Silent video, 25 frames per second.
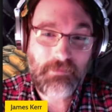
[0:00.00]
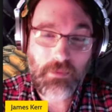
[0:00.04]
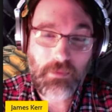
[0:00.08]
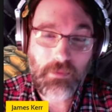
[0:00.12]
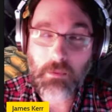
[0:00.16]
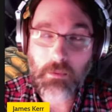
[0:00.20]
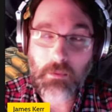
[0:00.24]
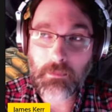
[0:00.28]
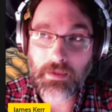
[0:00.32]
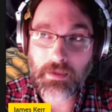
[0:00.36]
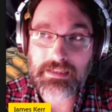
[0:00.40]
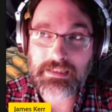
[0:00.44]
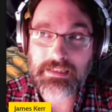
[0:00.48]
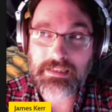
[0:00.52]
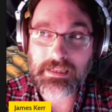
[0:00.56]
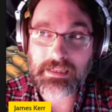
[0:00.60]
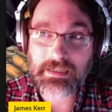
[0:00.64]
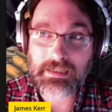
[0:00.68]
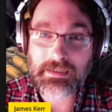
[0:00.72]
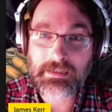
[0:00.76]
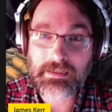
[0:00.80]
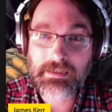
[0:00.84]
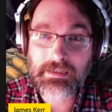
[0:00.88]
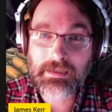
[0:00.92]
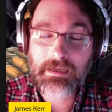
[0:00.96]
But uh,
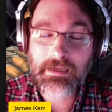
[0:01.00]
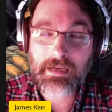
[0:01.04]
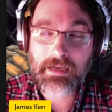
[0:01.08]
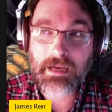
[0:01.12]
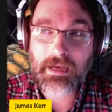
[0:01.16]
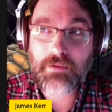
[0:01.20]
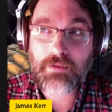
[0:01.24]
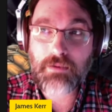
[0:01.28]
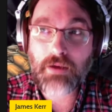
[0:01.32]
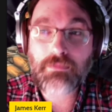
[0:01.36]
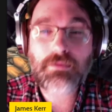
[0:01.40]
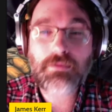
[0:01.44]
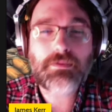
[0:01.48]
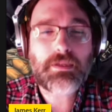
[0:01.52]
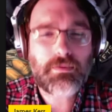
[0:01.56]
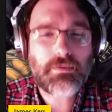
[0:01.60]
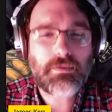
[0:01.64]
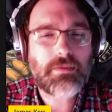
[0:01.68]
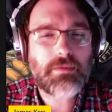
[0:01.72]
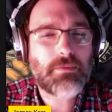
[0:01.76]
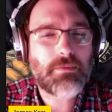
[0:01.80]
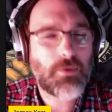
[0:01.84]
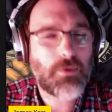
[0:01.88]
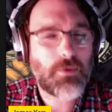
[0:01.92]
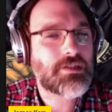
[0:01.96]
I probably read
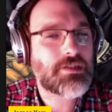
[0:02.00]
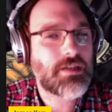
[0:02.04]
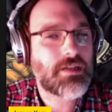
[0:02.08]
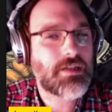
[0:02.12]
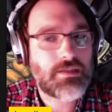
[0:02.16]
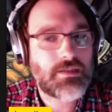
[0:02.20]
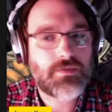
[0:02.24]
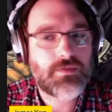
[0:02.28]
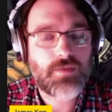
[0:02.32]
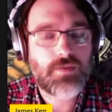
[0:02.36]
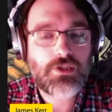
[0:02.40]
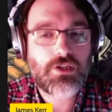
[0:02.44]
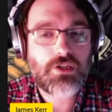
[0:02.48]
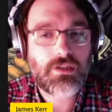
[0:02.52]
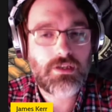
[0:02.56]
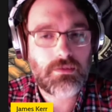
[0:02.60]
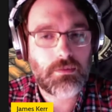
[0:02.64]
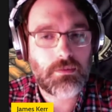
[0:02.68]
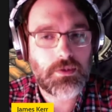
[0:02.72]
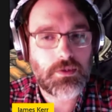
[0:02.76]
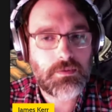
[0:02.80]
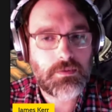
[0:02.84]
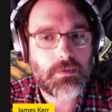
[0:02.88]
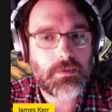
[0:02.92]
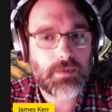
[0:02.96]
more science fiction than
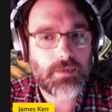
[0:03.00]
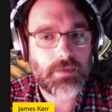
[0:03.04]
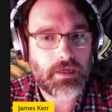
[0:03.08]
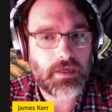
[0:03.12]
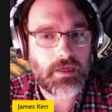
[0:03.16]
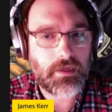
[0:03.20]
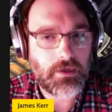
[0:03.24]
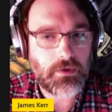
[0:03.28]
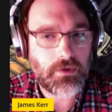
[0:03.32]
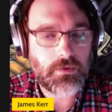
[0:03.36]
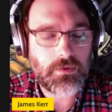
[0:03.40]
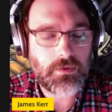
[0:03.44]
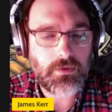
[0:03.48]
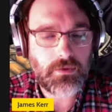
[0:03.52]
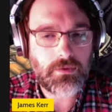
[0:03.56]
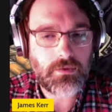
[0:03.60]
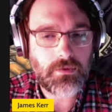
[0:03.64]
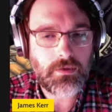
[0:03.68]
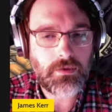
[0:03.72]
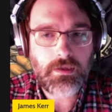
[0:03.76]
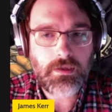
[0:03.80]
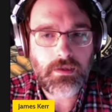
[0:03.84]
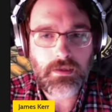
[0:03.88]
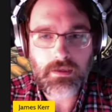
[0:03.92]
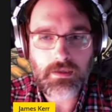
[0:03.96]
most people I know who
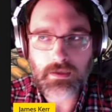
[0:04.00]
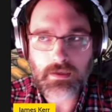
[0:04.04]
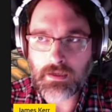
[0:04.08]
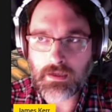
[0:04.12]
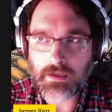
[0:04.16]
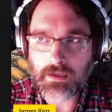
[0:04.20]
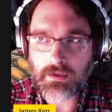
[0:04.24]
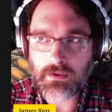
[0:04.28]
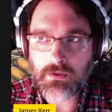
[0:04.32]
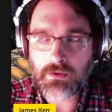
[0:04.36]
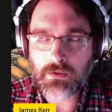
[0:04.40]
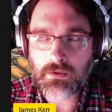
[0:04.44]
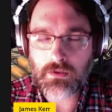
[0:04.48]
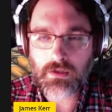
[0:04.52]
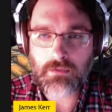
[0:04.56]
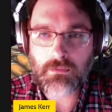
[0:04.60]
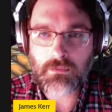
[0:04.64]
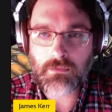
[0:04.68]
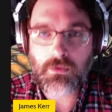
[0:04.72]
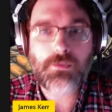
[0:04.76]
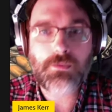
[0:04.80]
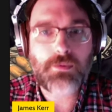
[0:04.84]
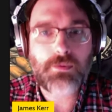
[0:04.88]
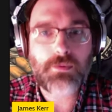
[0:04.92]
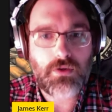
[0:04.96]
uh, who are
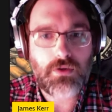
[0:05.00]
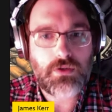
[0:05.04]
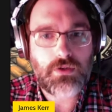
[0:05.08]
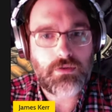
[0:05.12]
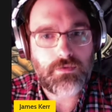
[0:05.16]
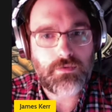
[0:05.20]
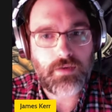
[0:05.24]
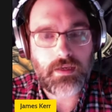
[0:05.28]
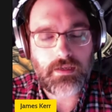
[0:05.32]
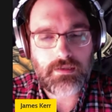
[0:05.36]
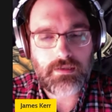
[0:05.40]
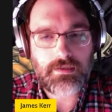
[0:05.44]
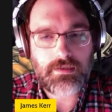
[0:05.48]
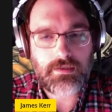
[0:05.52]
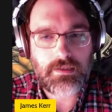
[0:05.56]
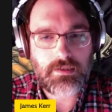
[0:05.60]
more prone to fantasy.